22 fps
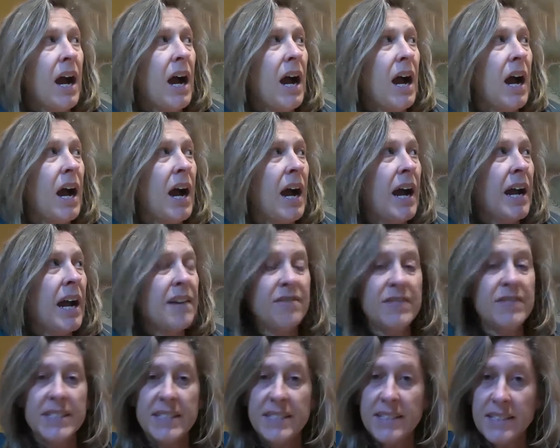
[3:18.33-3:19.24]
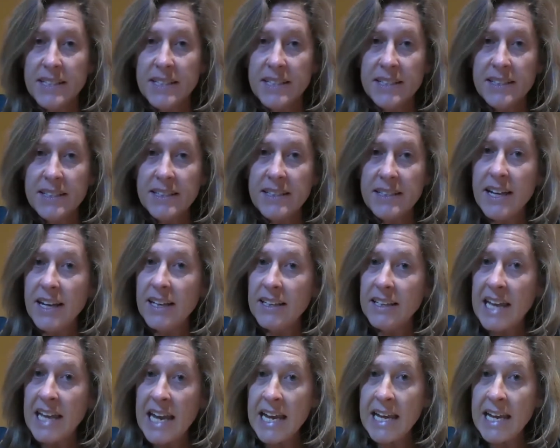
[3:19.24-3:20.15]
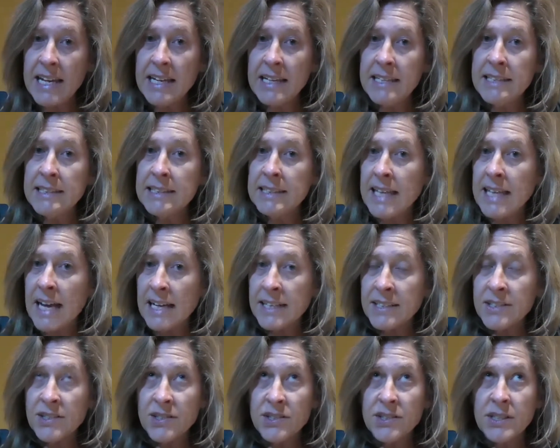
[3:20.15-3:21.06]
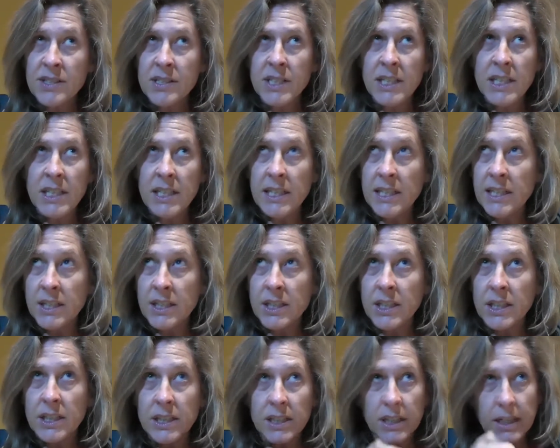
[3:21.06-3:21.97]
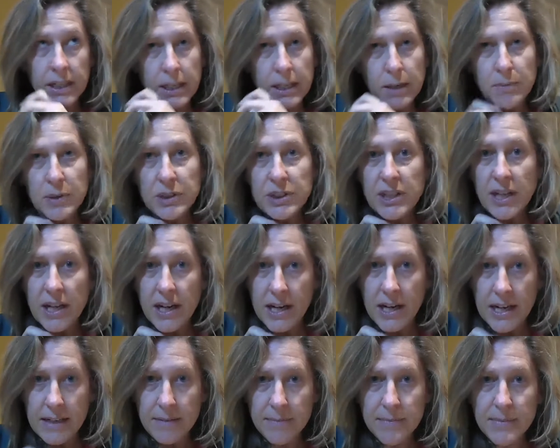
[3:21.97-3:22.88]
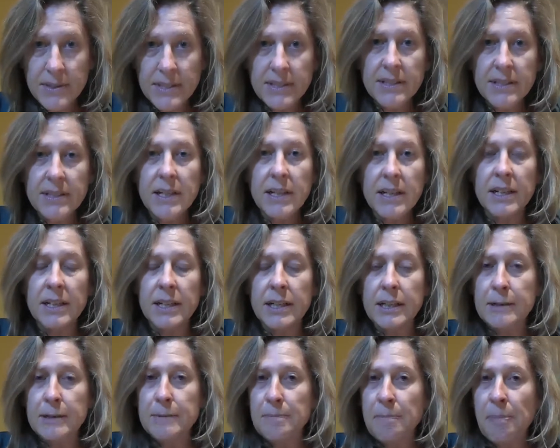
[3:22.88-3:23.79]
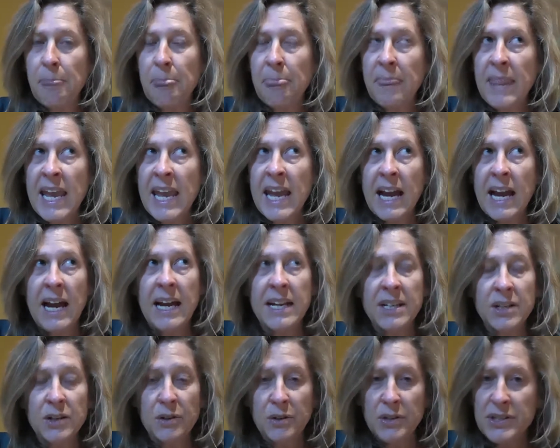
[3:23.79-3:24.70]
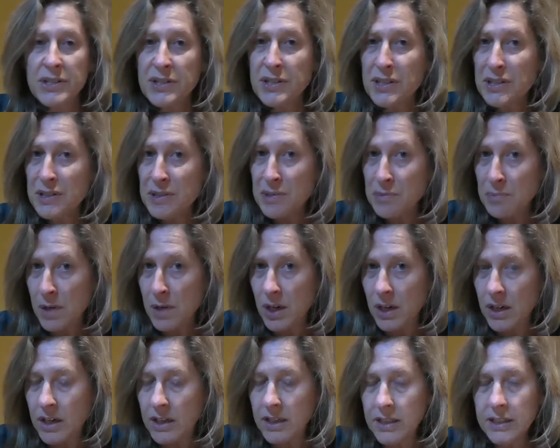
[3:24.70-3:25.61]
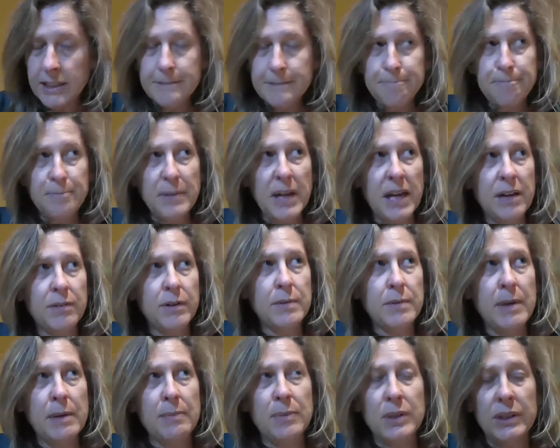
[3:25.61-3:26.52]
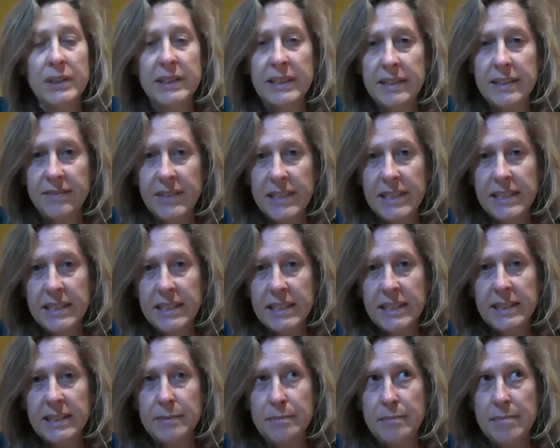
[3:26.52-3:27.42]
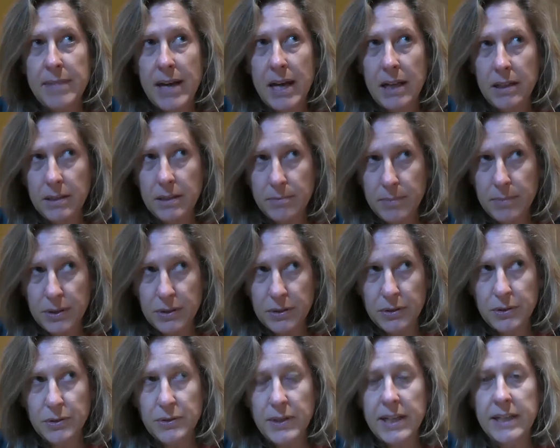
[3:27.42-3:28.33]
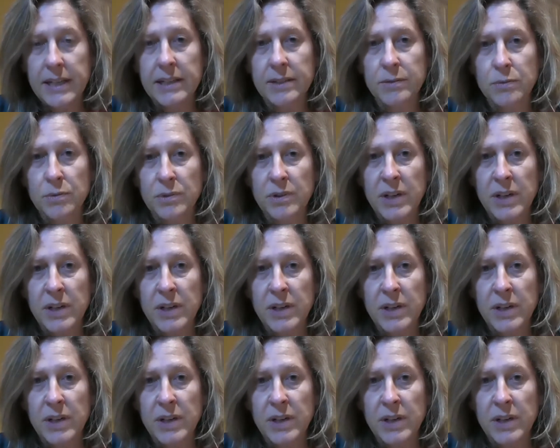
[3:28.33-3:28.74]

I visited LA last year a couple times. I noticed the smog. I remember living in Malibu and